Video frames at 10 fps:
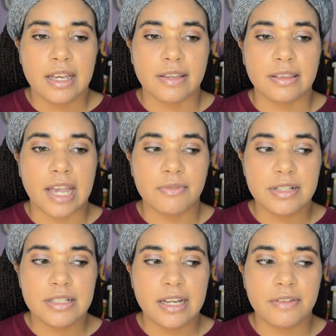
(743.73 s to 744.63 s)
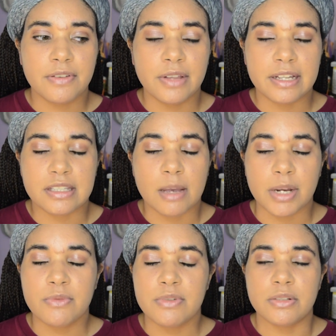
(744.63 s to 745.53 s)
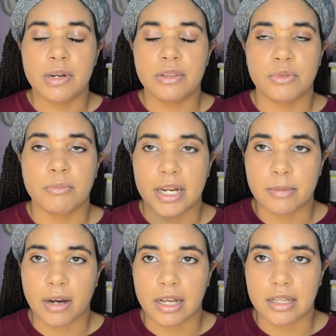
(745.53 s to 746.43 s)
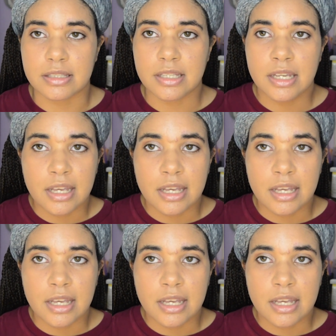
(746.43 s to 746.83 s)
Like every day I felt like somebody was going through menopause.